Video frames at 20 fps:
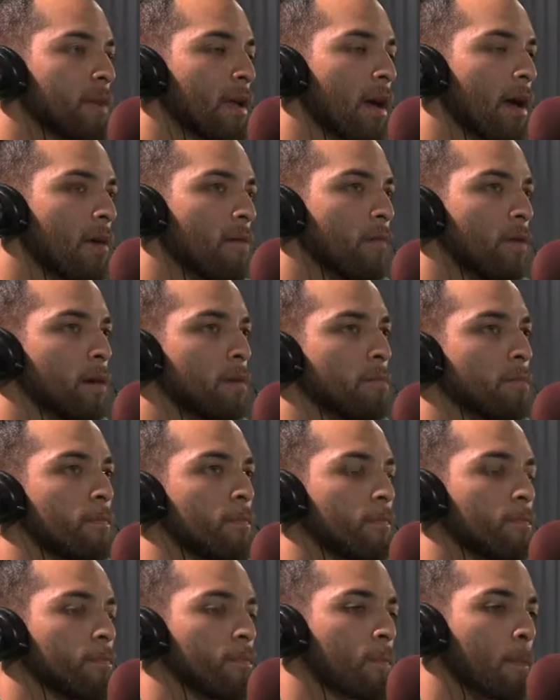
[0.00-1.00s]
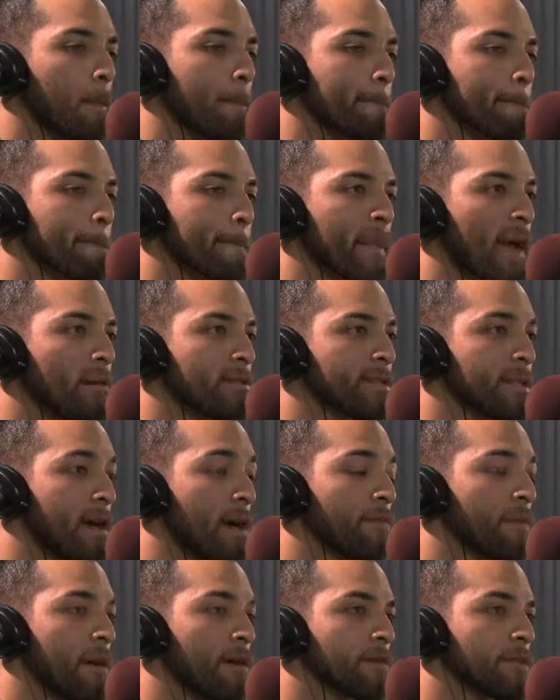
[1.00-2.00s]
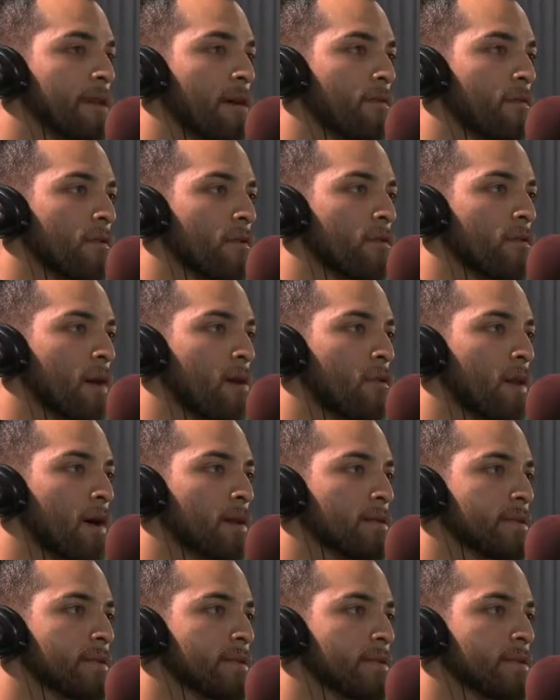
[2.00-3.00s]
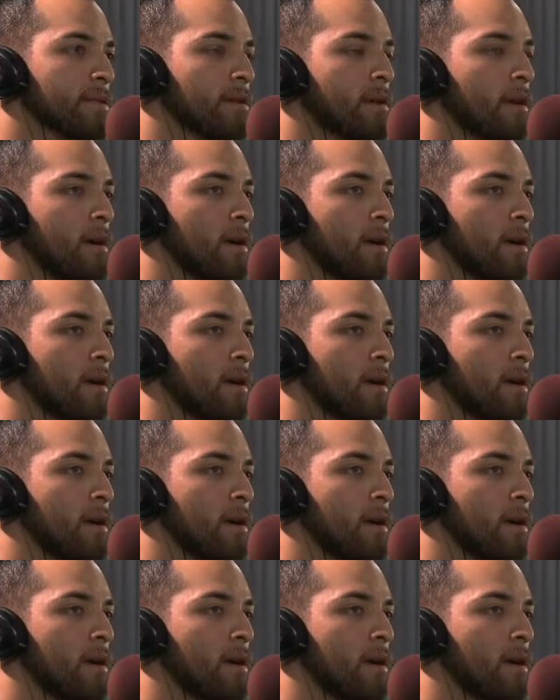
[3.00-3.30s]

I was in Afghanistan for 3 months.